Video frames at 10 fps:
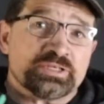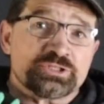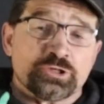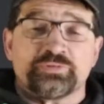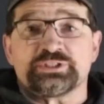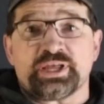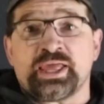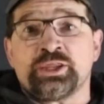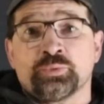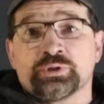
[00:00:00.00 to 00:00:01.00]
this service to
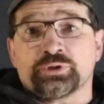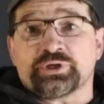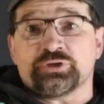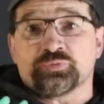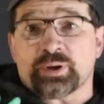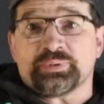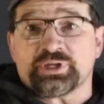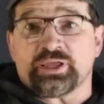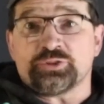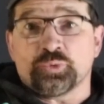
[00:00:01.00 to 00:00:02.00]
anyone looking to
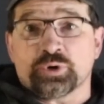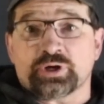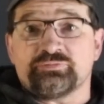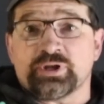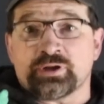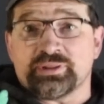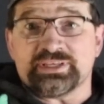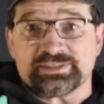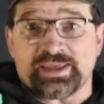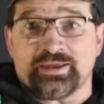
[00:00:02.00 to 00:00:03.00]
replicate the work I've done on
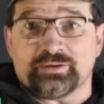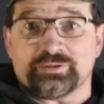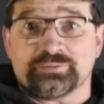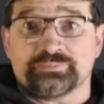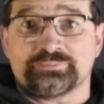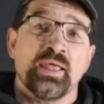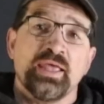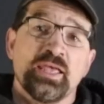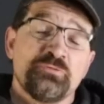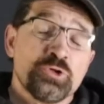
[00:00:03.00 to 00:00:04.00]
this hand.
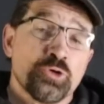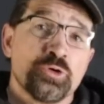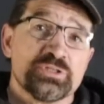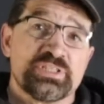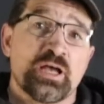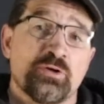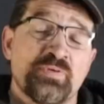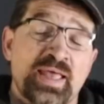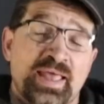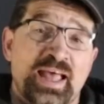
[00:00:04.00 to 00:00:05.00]
If you
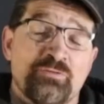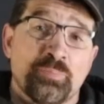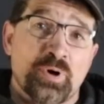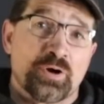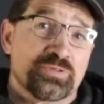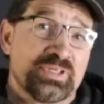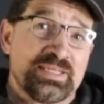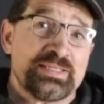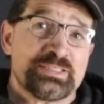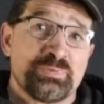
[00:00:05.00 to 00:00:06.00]
yourself have a part
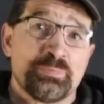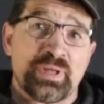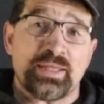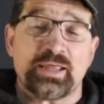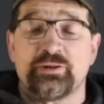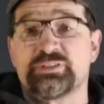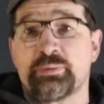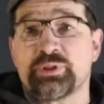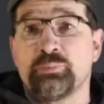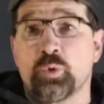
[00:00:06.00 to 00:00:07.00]
that needs to be made out of
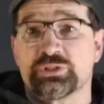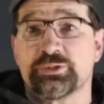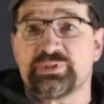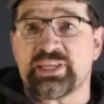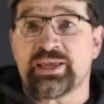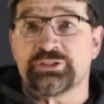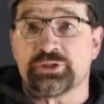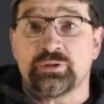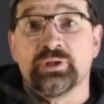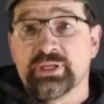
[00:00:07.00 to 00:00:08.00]
something more
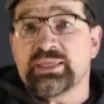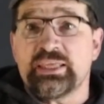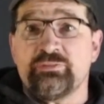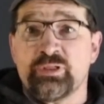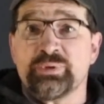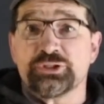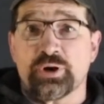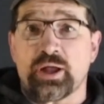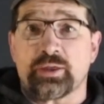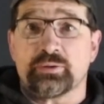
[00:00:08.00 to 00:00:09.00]
substantial, give them a
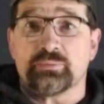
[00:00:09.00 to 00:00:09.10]
try.